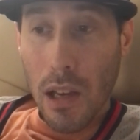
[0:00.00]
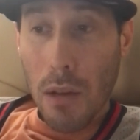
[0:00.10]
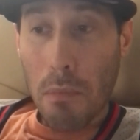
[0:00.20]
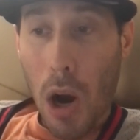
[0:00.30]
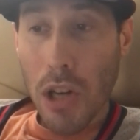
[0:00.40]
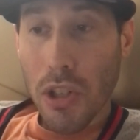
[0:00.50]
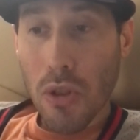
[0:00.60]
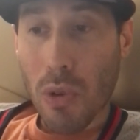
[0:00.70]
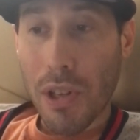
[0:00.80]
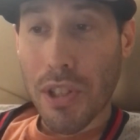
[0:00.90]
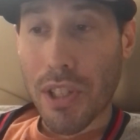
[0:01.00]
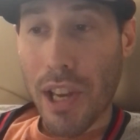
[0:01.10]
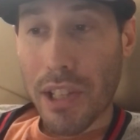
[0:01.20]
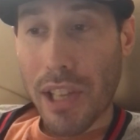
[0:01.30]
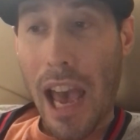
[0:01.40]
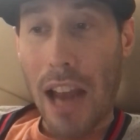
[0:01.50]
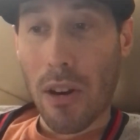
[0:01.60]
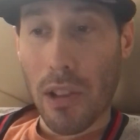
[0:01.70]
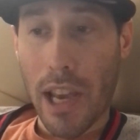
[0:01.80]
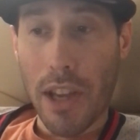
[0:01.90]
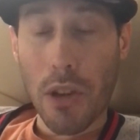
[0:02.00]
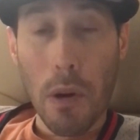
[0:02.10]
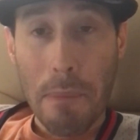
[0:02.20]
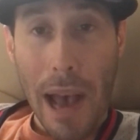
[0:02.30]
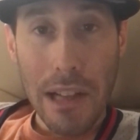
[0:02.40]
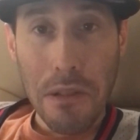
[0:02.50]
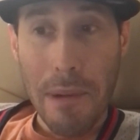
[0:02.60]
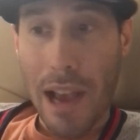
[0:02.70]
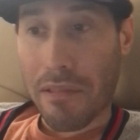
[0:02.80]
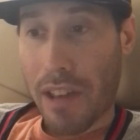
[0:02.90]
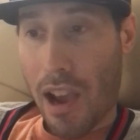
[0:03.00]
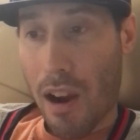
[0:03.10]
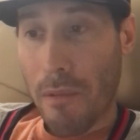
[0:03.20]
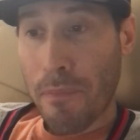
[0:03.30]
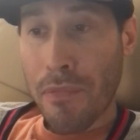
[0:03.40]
March 26th at Orlando, a back-to-back there.